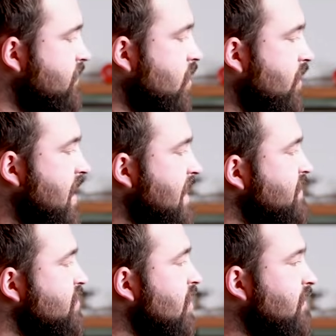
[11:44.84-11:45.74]
we've got their
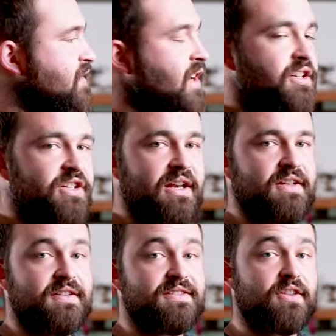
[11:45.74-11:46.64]
soft touch
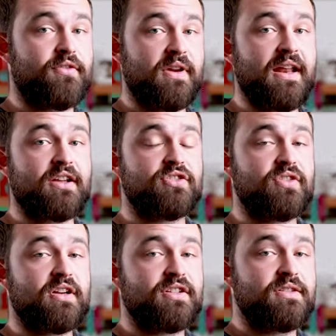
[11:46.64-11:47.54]
inner. So this is a 3-layer
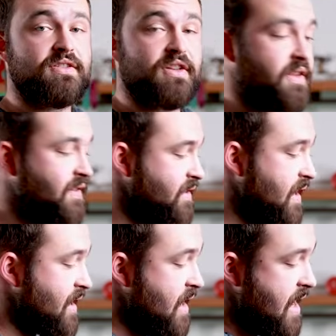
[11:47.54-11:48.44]
construction. So this is
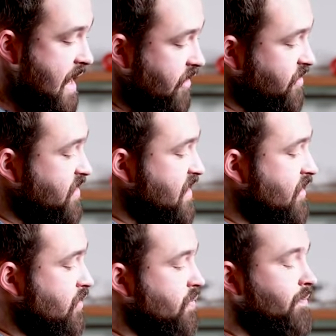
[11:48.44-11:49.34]
a outer
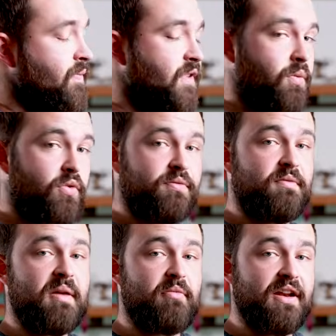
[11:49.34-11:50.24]
material, your
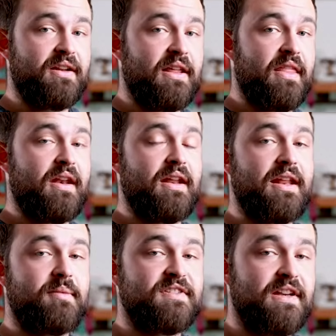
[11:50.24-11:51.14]
waterproof membrane, and then an
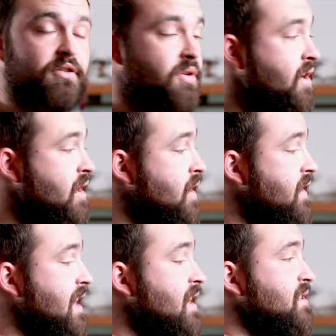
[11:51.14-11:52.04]
inner material.
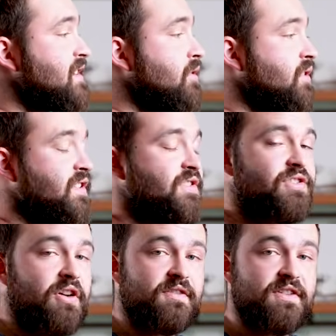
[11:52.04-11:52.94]
The inner material is the
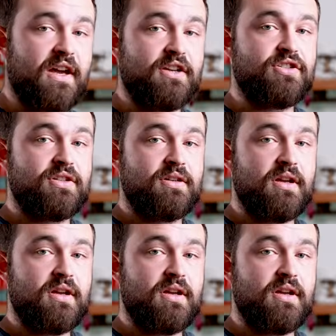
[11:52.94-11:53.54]
soft touch